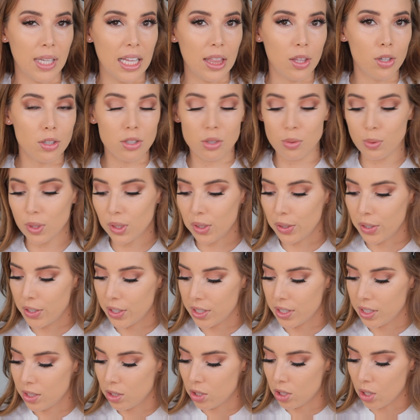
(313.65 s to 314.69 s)
It looks really
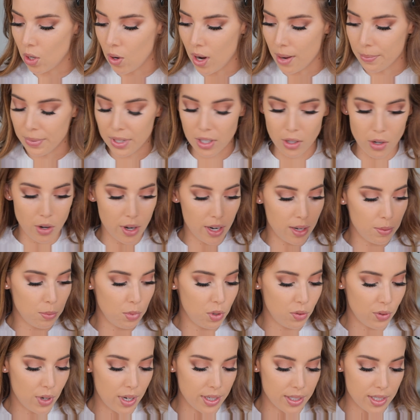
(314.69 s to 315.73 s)
good. So I'm gonna go ahead and
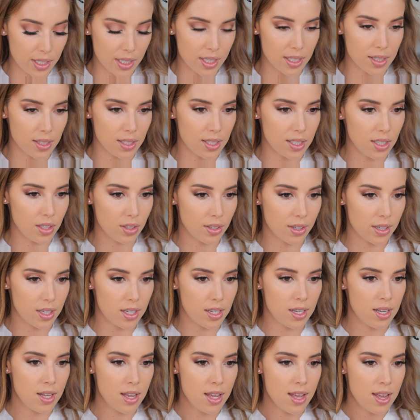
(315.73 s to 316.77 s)
move on to
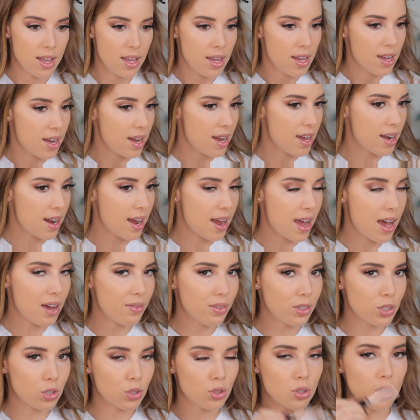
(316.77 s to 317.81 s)
concealer. And I have
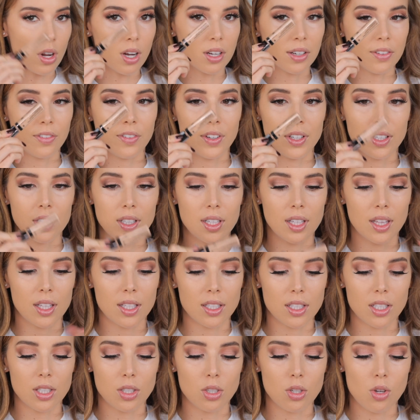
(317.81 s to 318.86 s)
a strong feeling
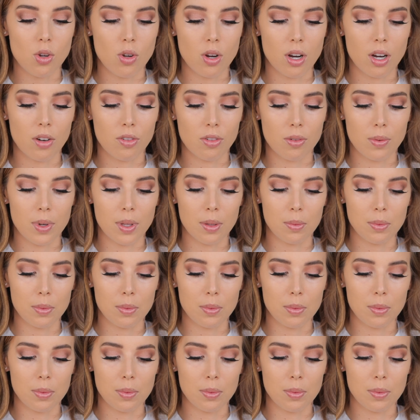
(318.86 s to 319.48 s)
this is too dark for me.